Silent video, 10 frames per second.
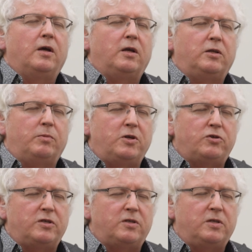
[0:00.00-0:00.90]
It'll be
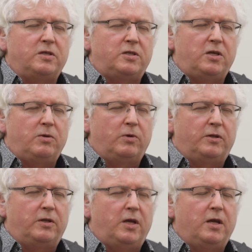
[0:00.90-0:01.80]
interesting to see
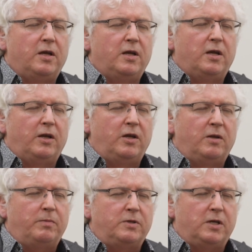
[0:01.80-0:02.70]
what the
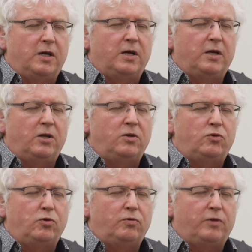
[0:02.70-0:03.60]
numbers are in
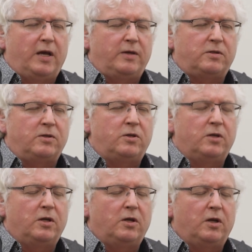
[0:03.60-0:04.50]

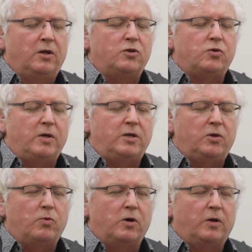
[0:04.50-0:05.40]

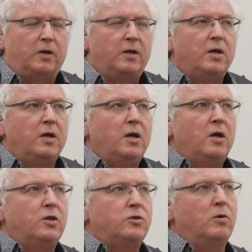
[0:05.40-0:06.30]
2021.
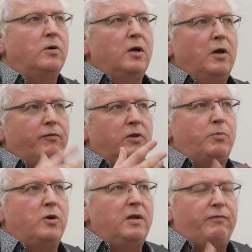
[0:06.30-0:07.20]
So, from the
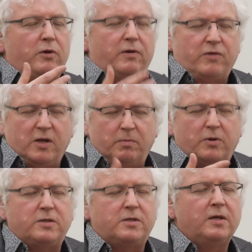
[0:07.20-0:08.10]
point of view of
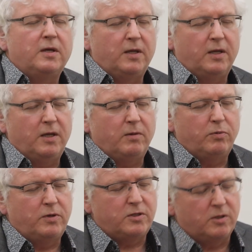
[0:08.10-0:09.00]
numbers,
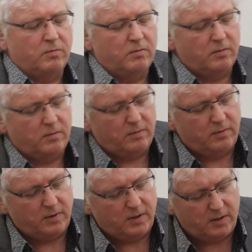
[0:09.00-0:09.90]
Buddhism
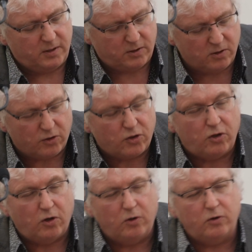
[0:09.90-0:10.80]
is not
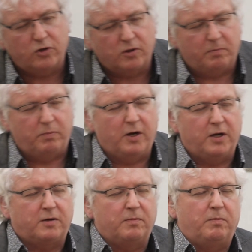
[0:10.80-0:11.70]
huge,
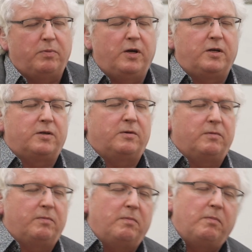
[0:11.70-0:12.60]
but, but
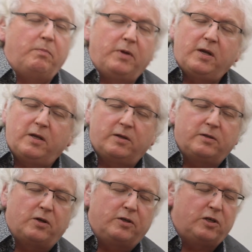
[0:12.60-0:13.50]
bigger,
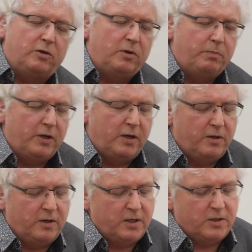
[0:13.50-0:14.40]
considerably bigger
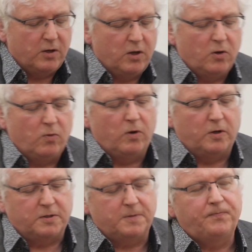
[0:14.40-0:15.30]
than it
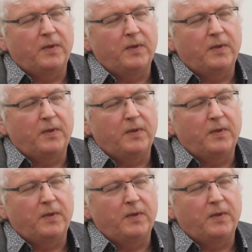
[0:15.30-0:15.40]
was.